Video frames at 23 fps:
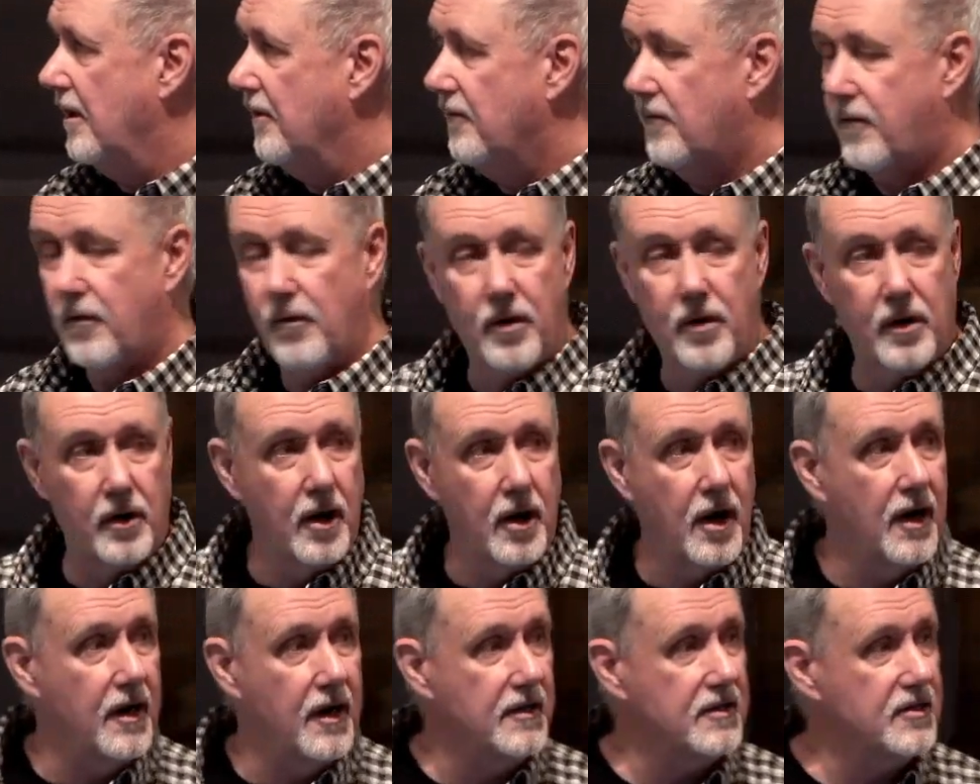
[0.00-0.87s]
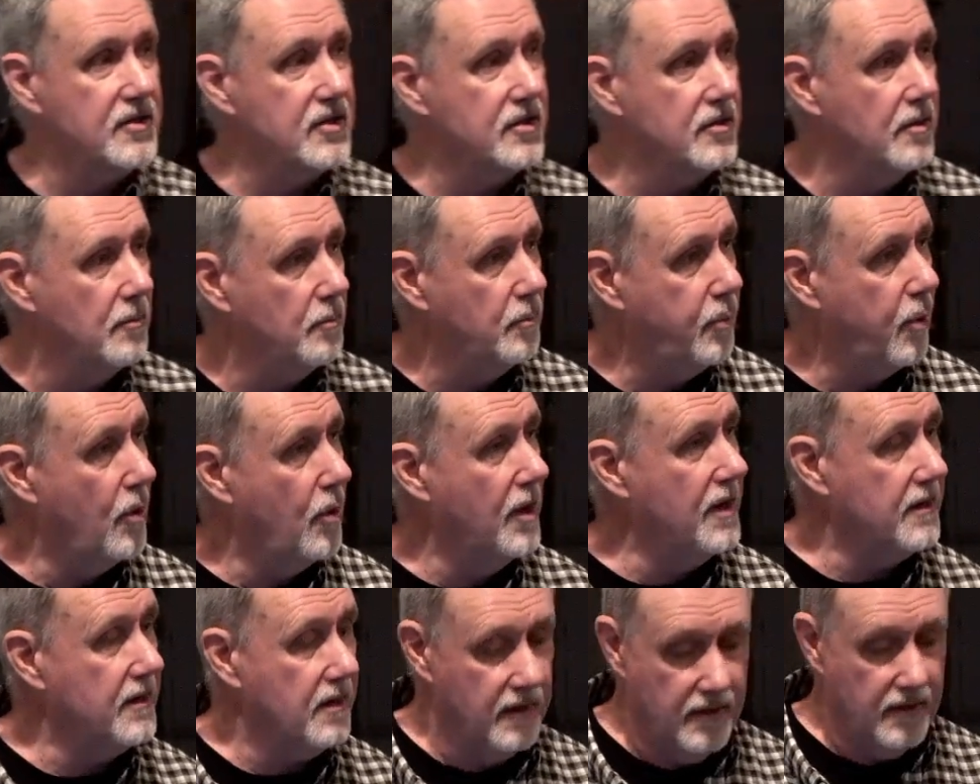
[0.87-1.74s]
For a large
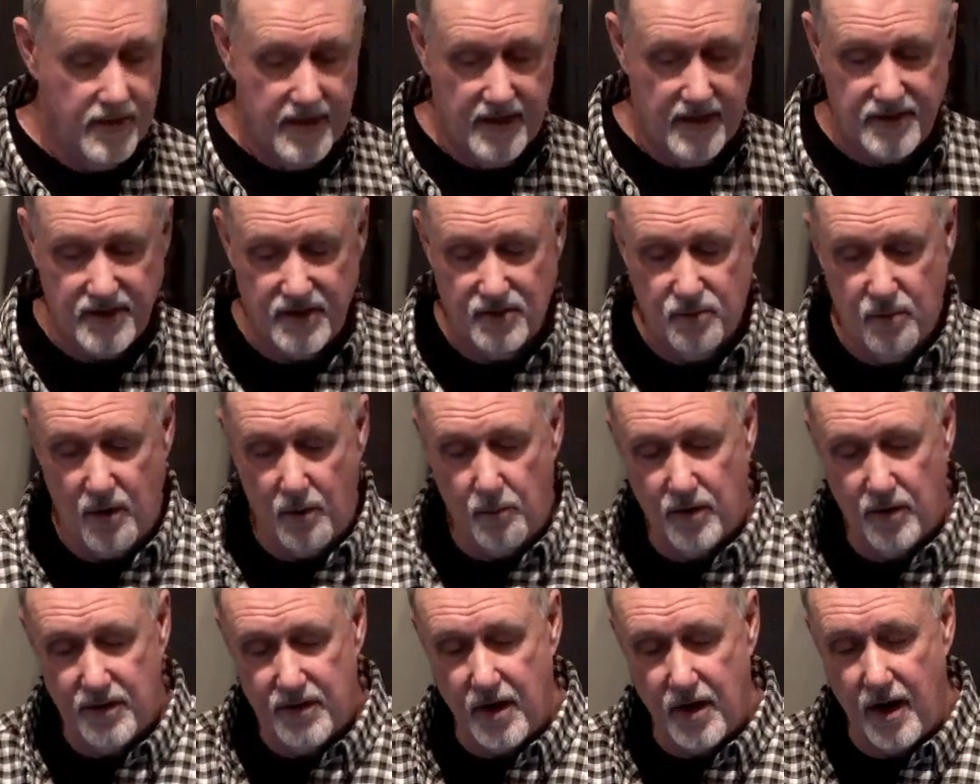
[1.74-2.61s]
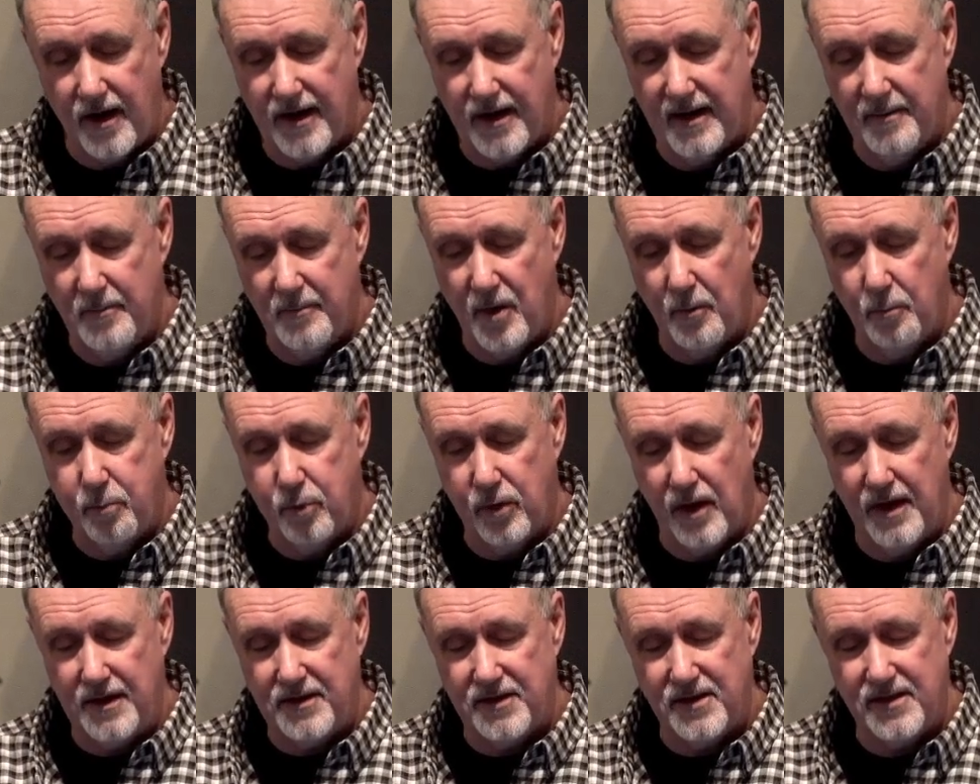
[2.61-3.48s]
point, this is what we're talking about
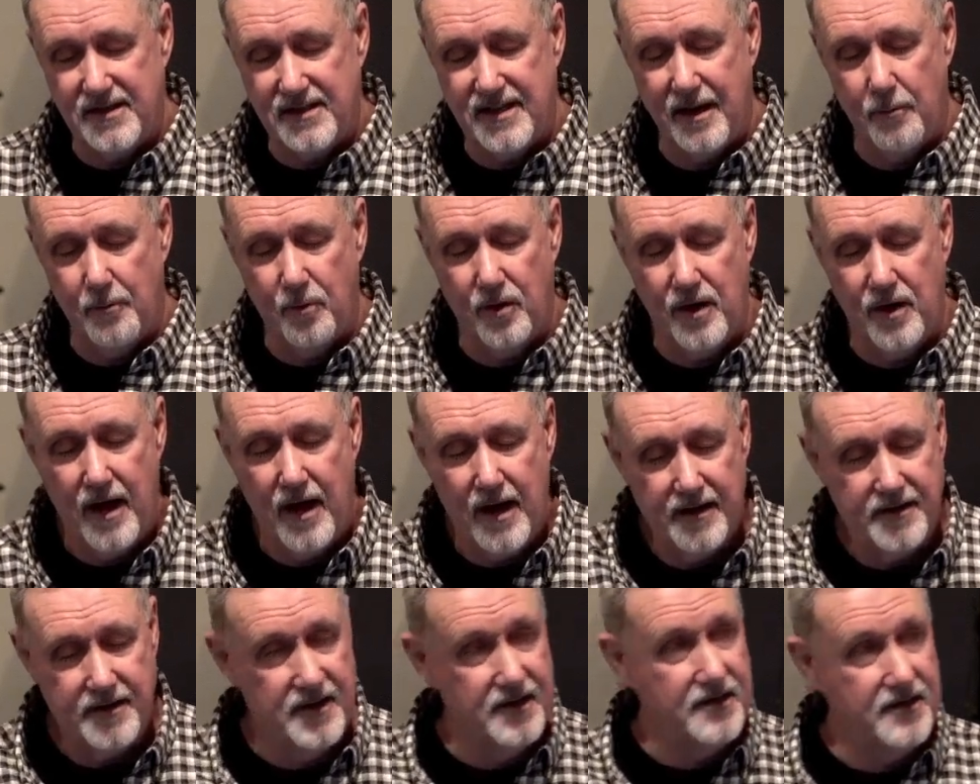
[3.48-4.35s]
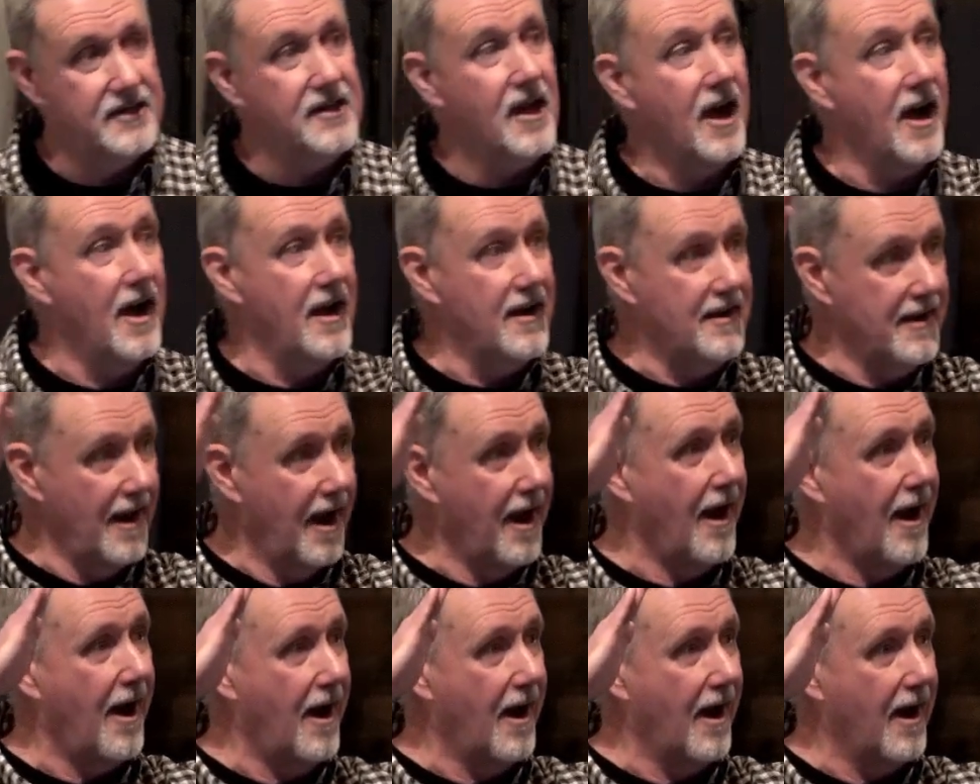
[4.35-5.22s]
places that were designed
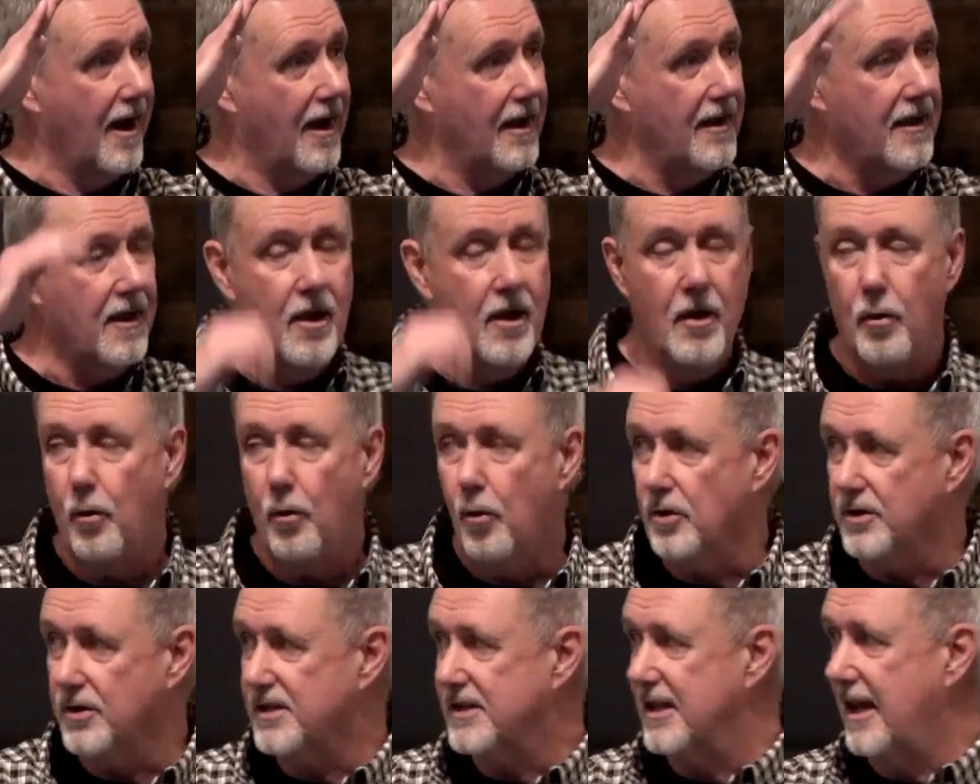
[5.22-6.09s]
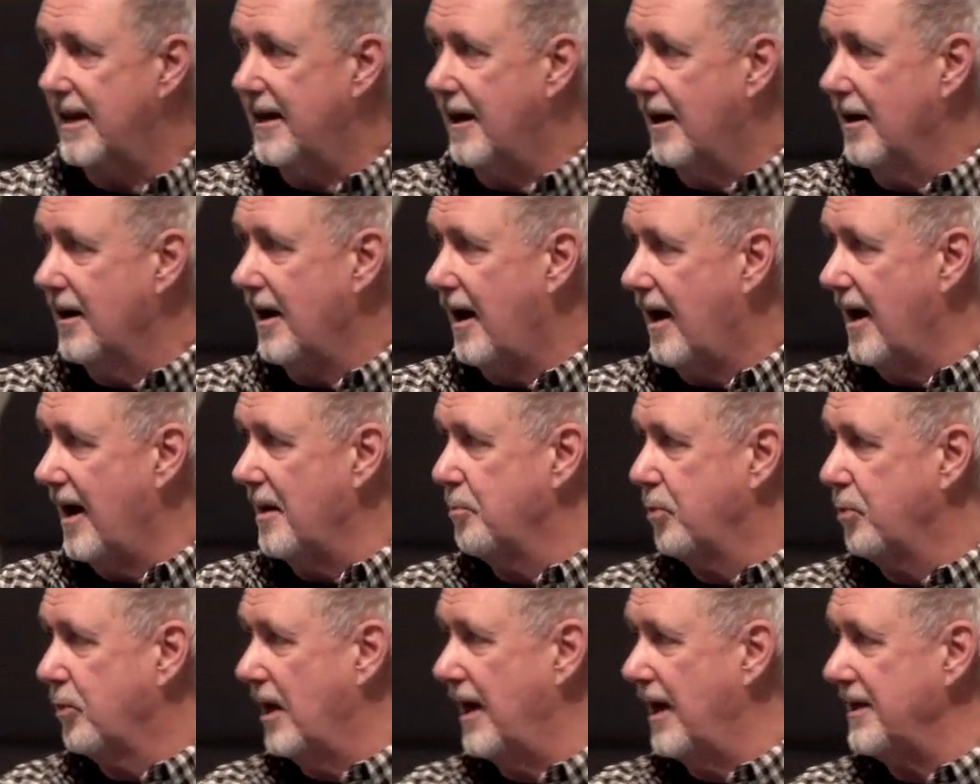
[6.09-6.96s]
high or set on high
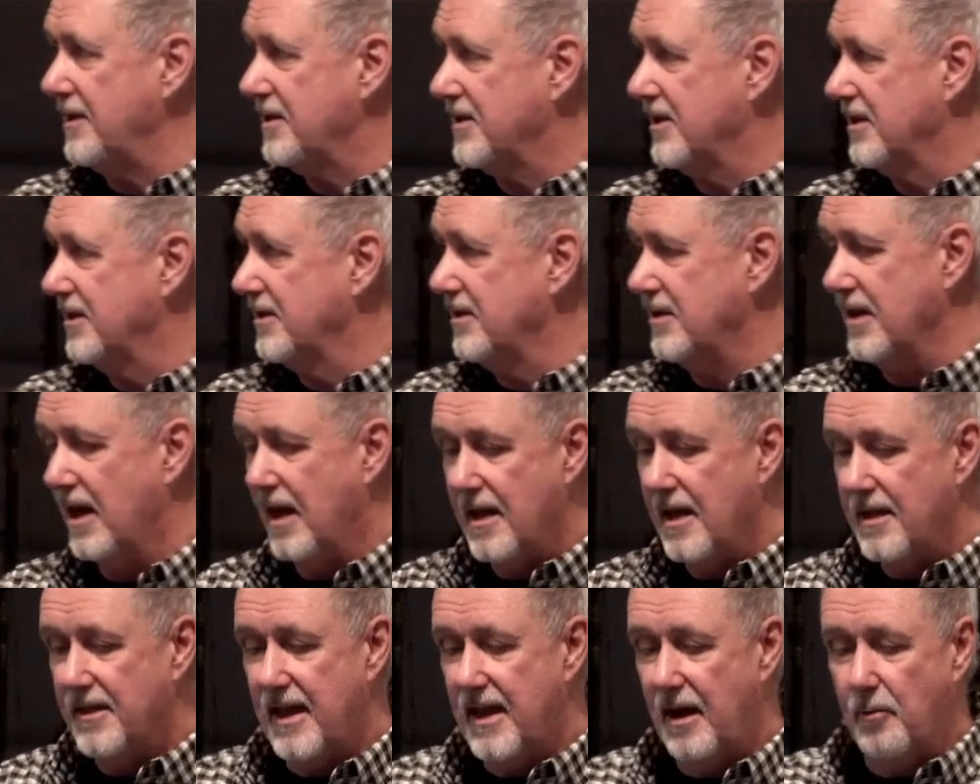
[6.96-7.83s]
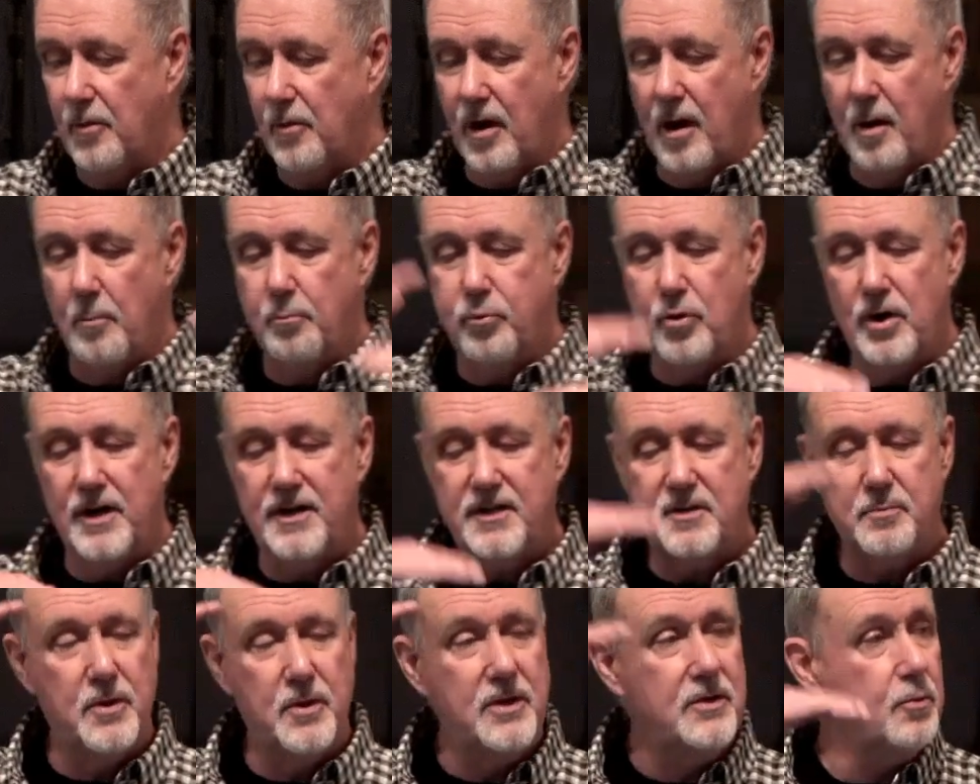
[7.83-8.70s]
places that were a
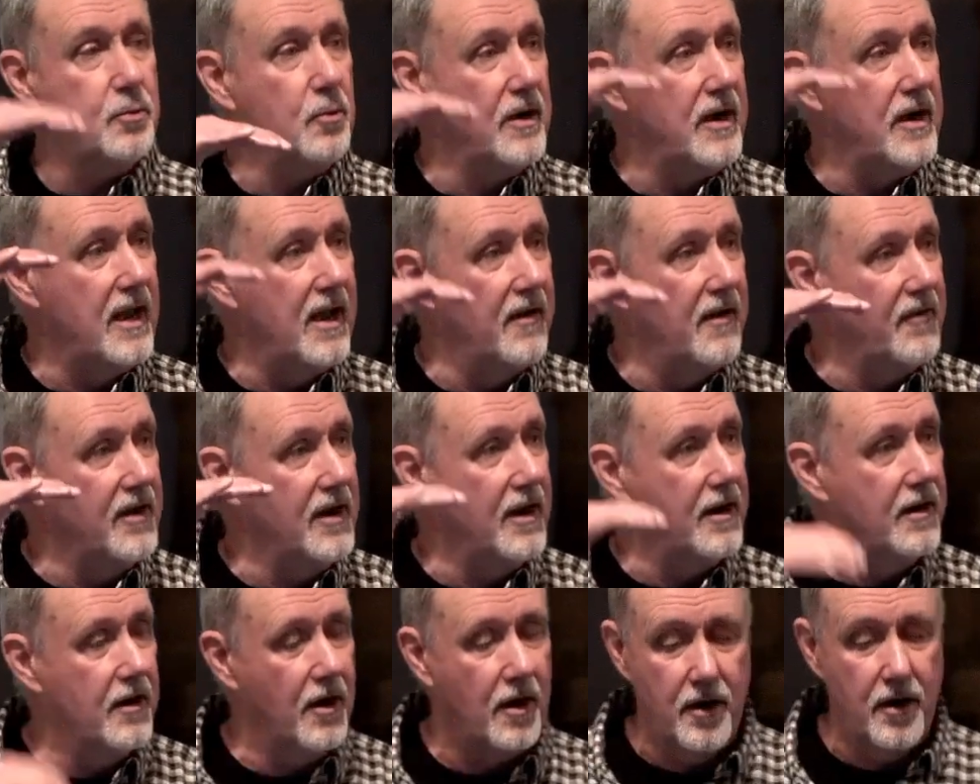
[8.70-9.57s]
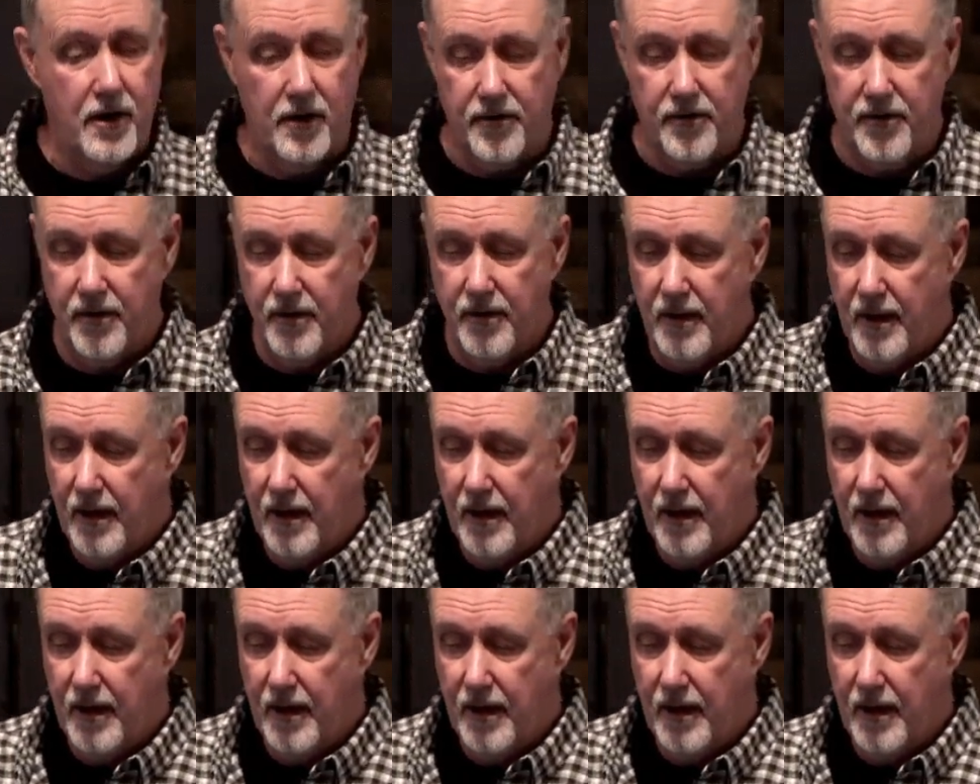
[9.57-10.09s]
bridge between heaven and earth.